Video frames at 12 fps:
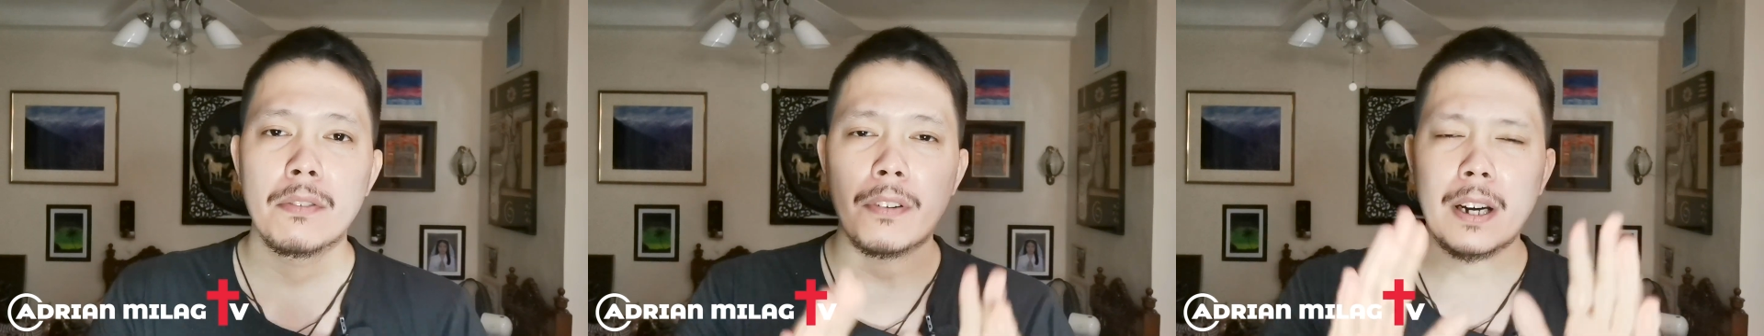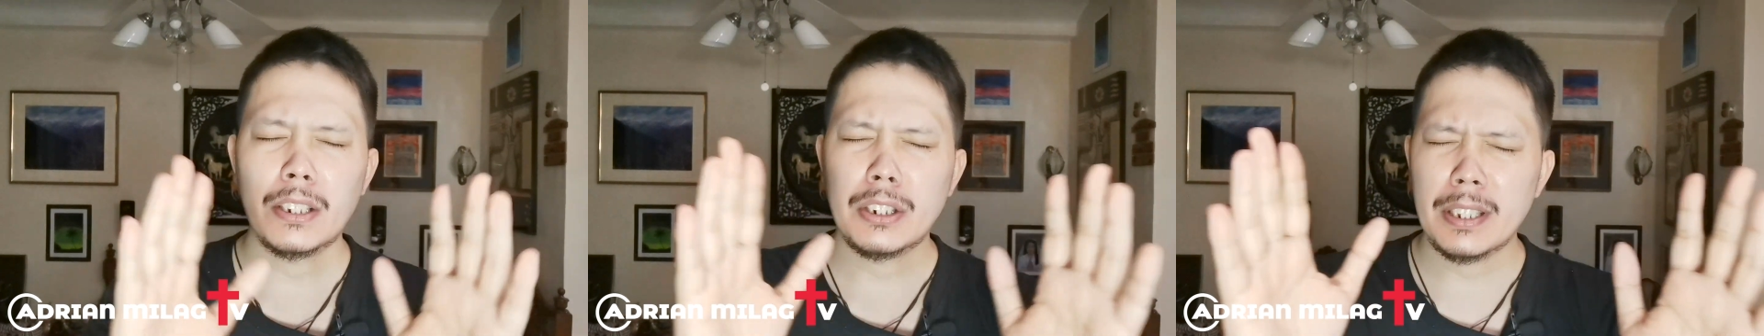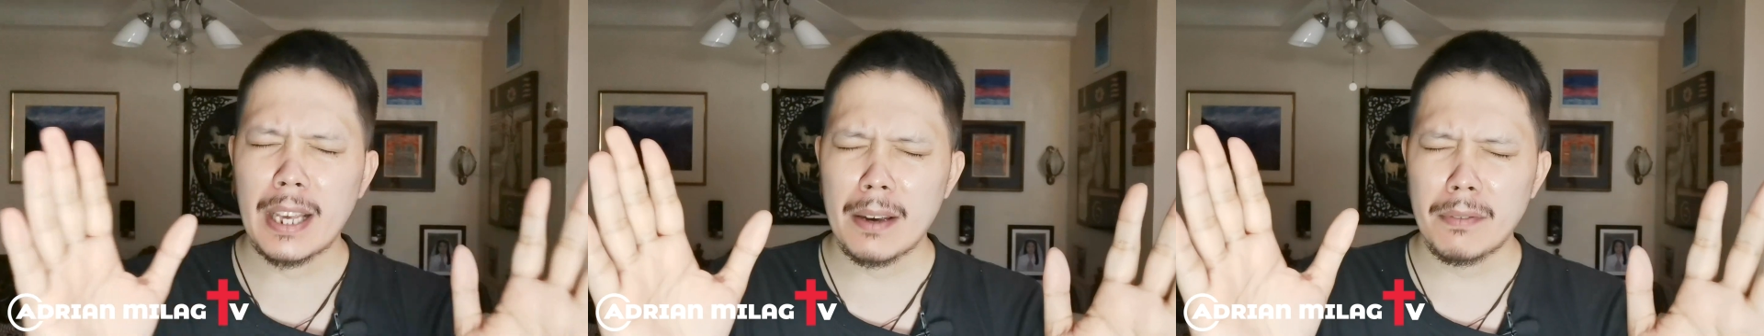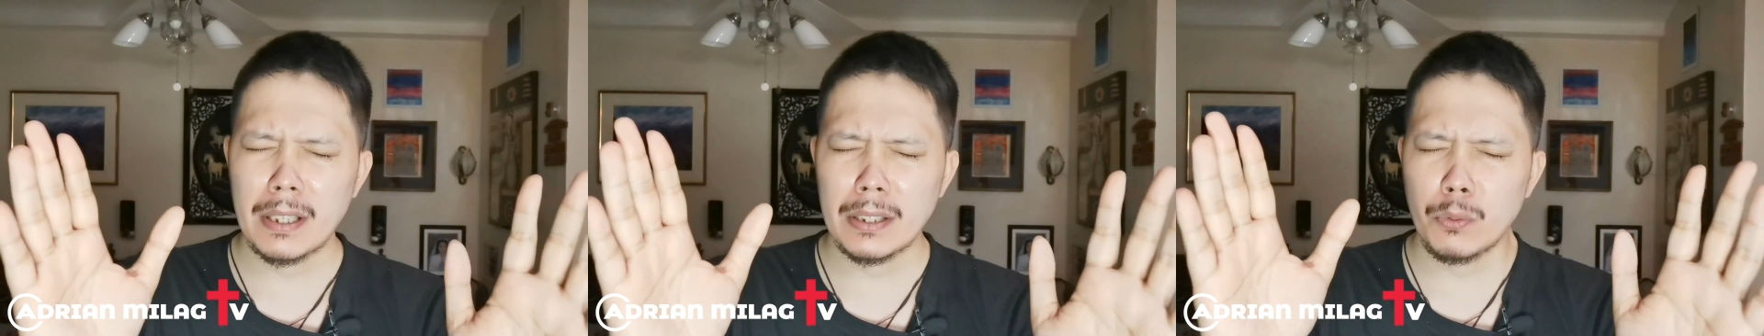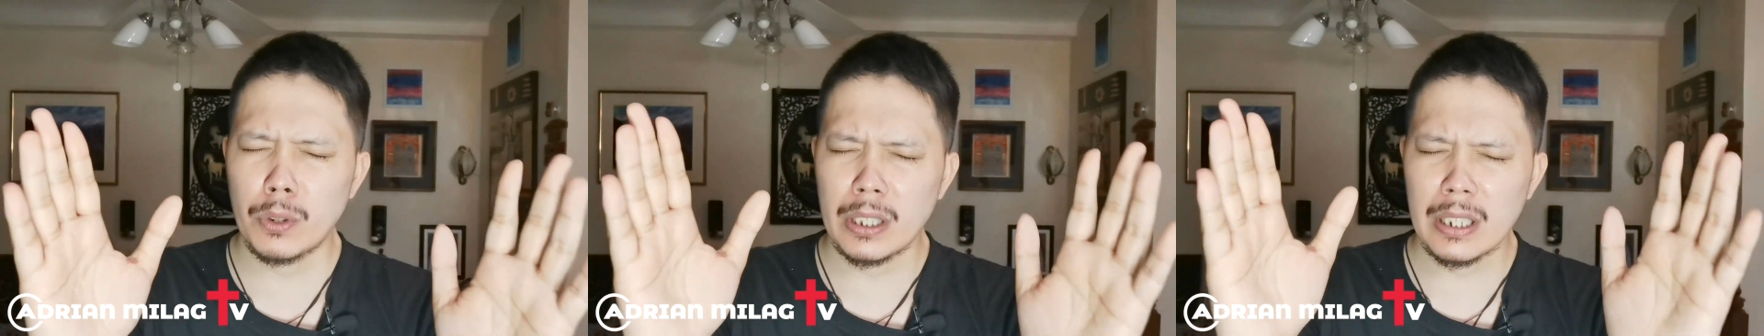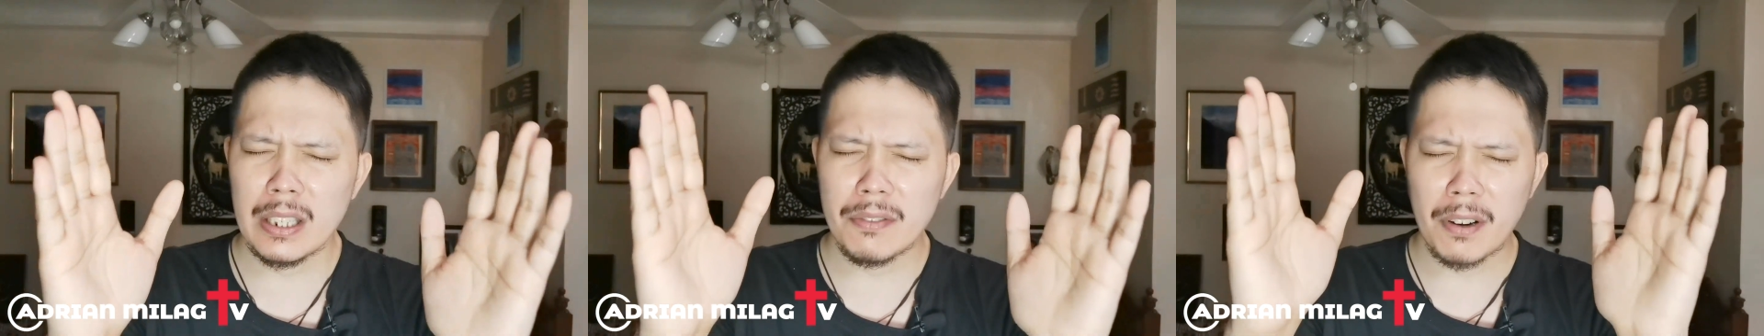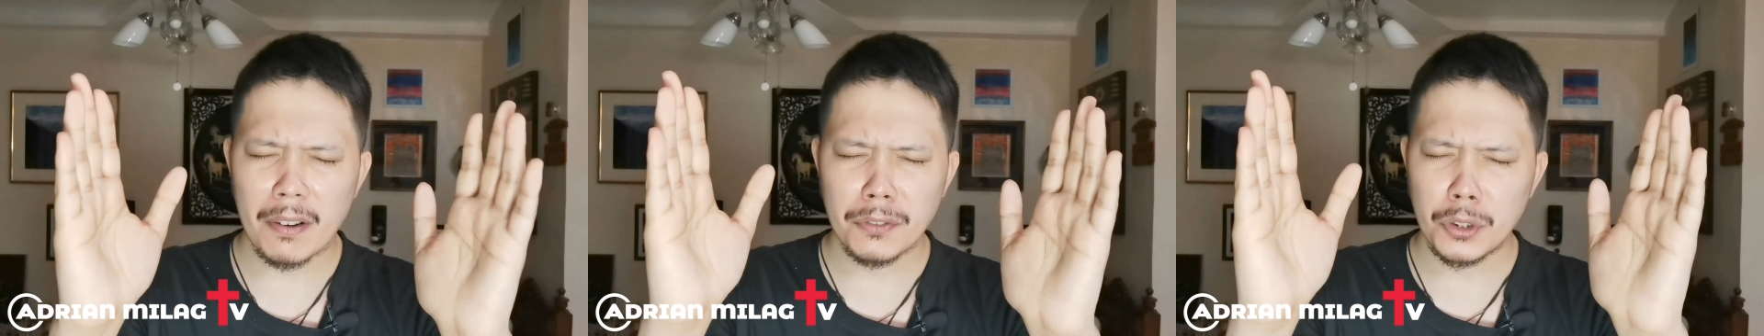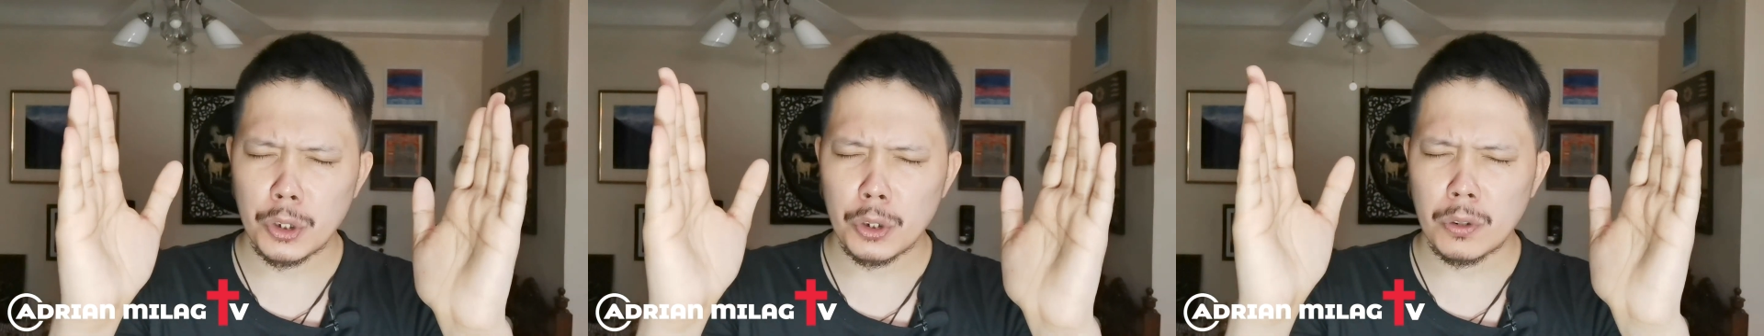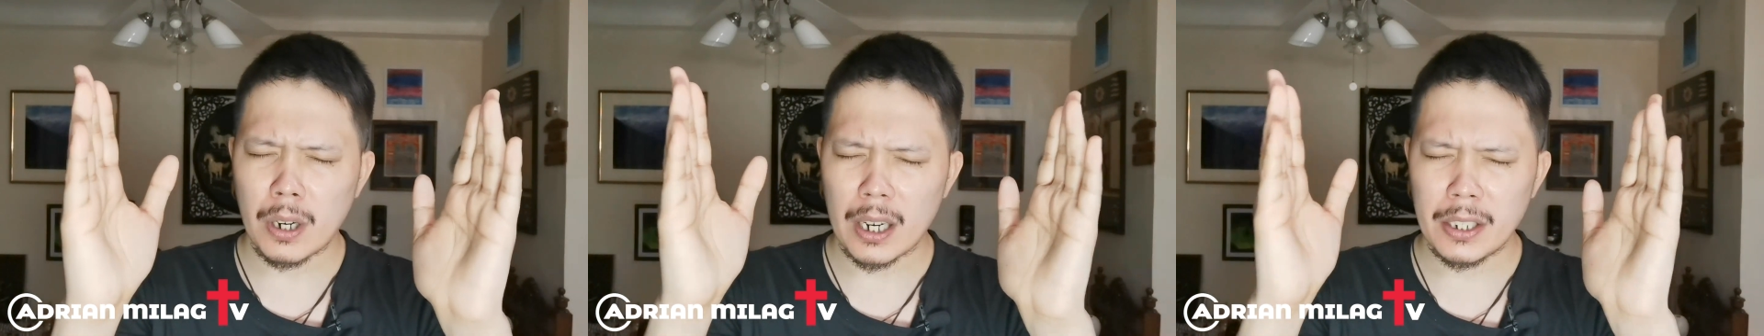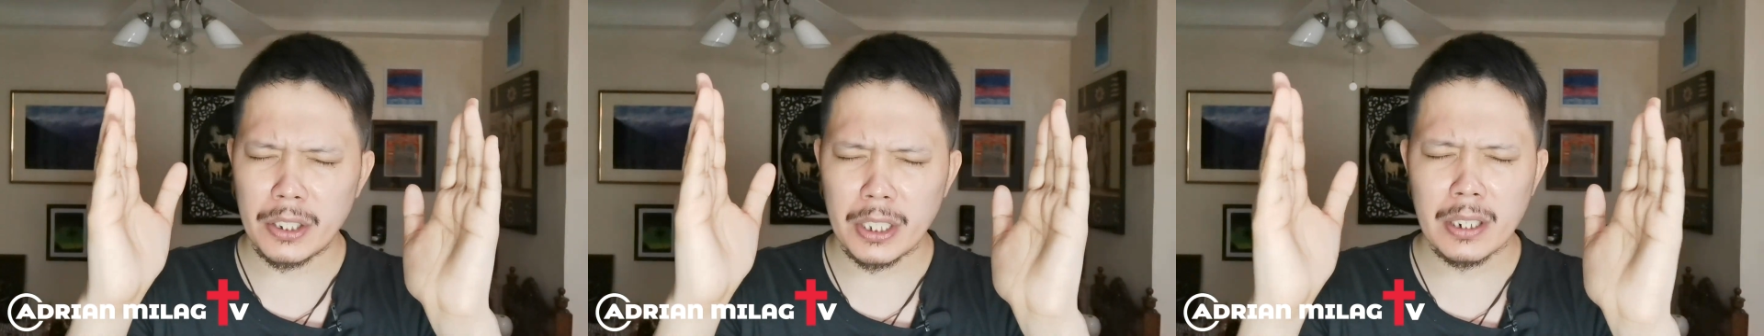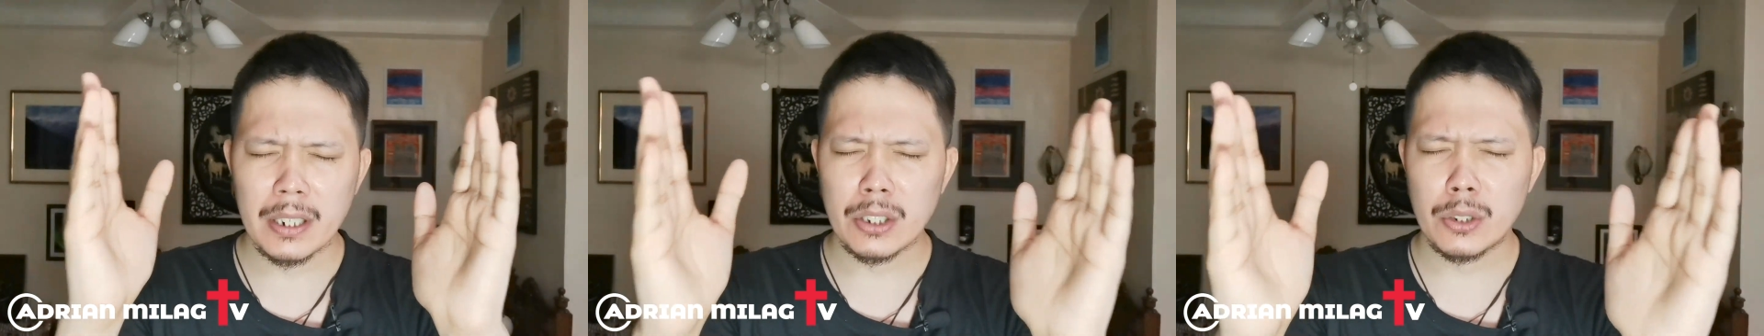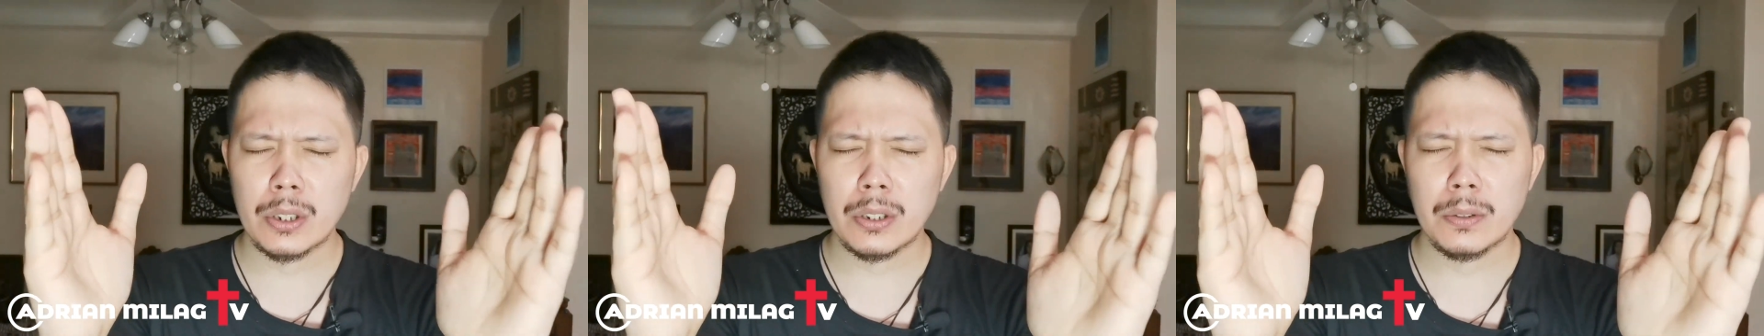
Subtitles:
Father in heaven, we lift up to you our dearest